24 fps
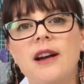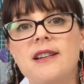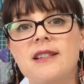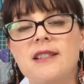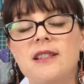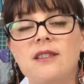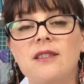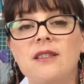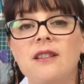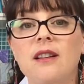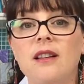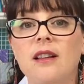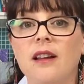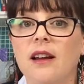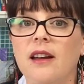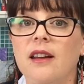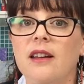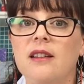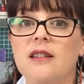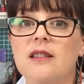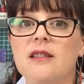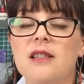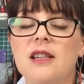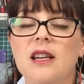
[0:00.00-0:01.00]
ideal
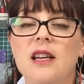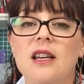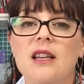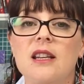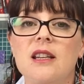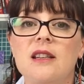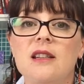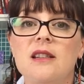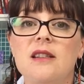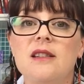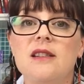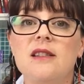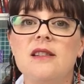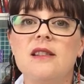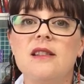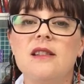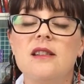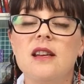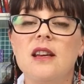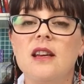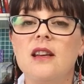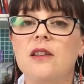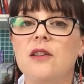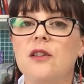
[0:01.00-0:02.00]
client
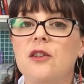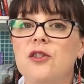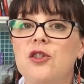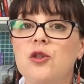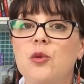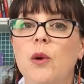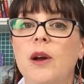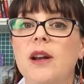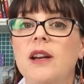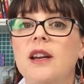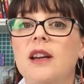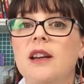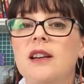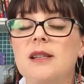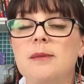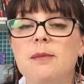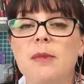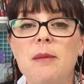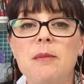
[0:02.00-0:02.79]
is in their 20s.